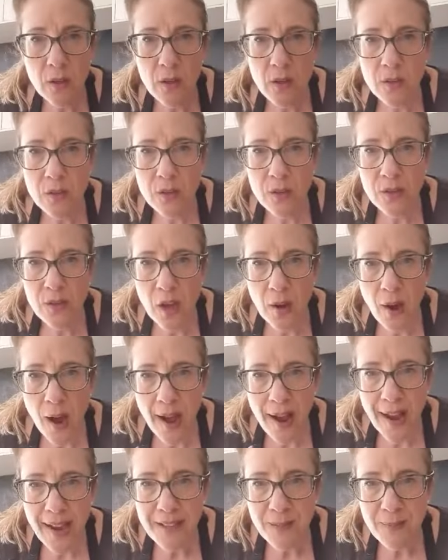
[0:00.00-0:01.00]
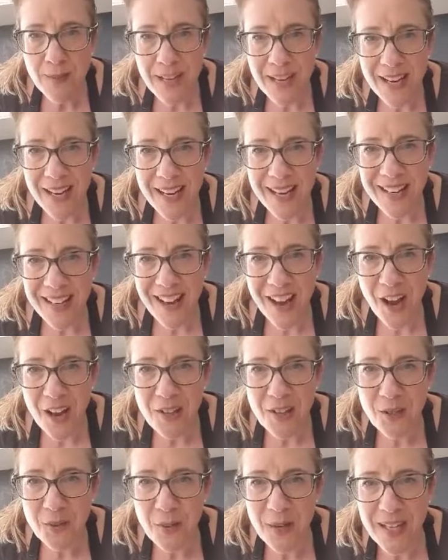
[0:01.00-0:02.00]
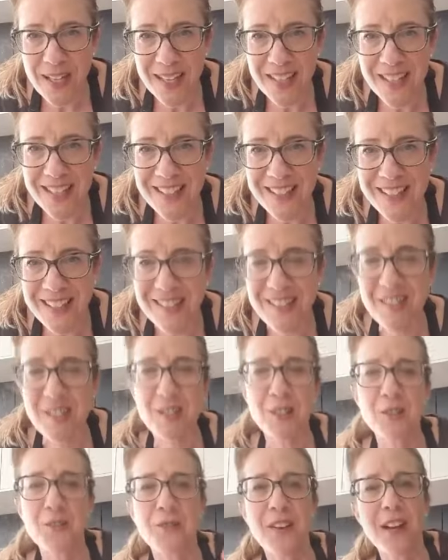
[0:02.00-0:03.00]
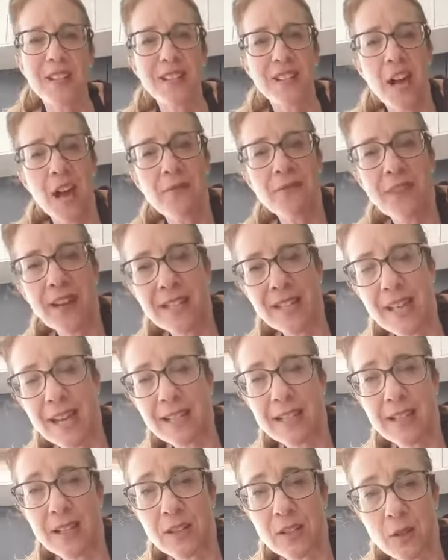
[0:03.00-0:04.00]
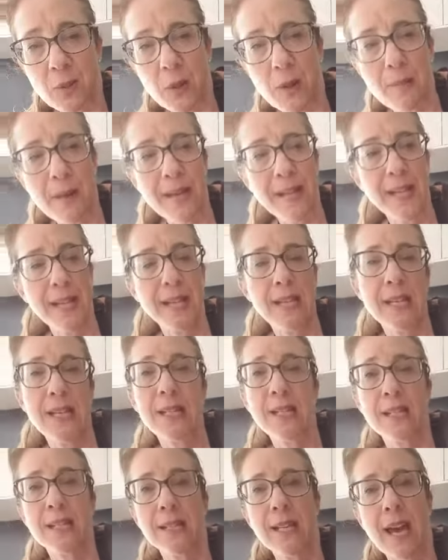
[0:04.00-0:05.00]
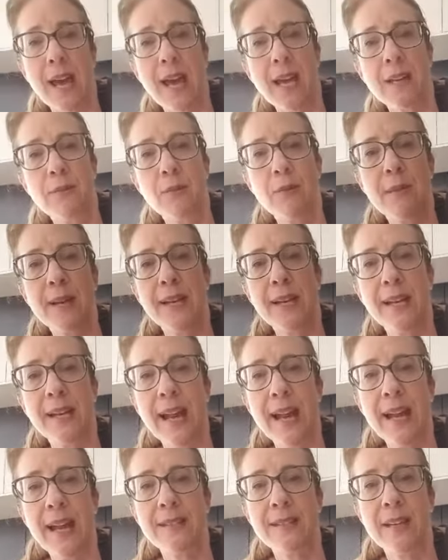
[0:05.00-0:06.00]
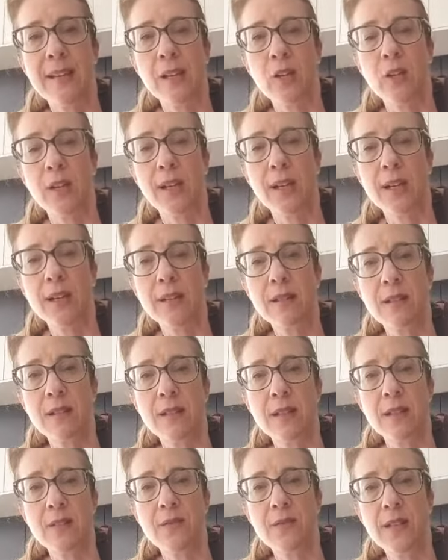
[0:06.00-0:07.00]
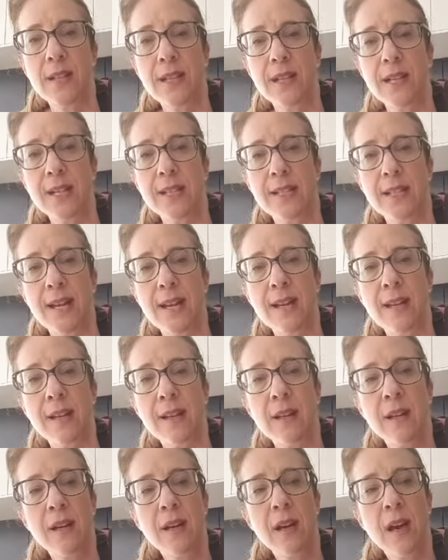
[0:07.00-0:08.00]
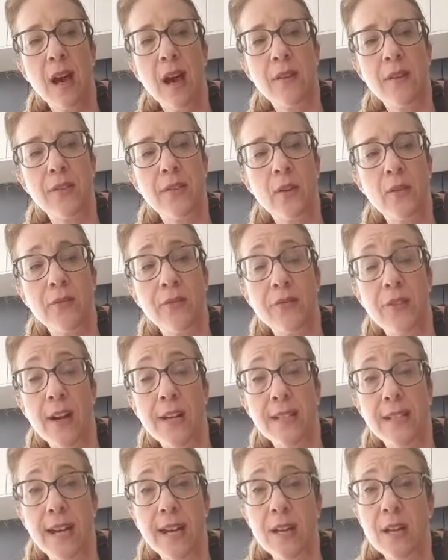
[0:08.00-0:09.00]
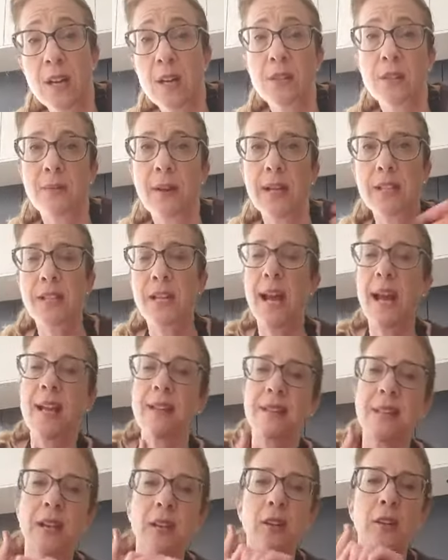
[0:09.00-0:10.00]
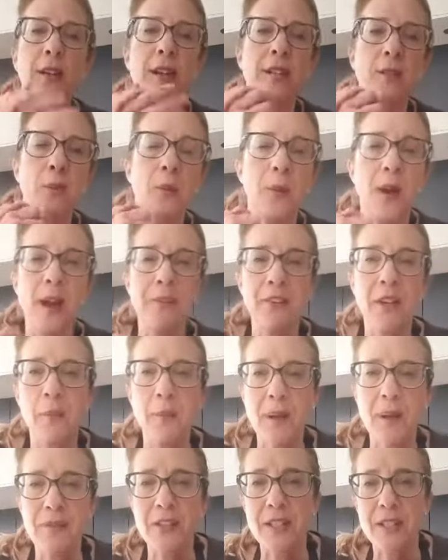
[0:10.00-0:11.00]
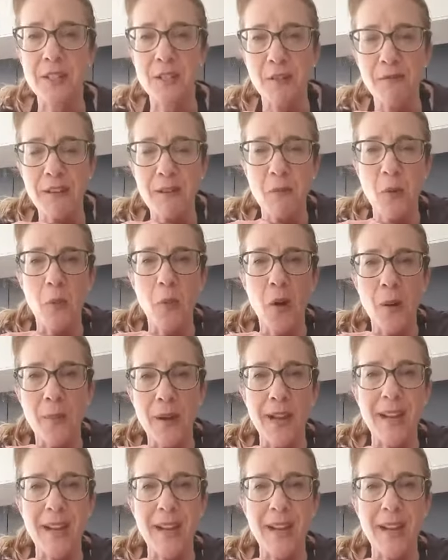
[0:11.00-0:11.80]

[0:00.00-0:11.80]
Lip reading: So, hi Esme, hi the Tweedies. This is your first time, fantastic. So we're making these today. We're making Anzac cookies because it's VE Day on Friday. So actually Anzac cookies, we were having a bit of a disagreement, weren't we,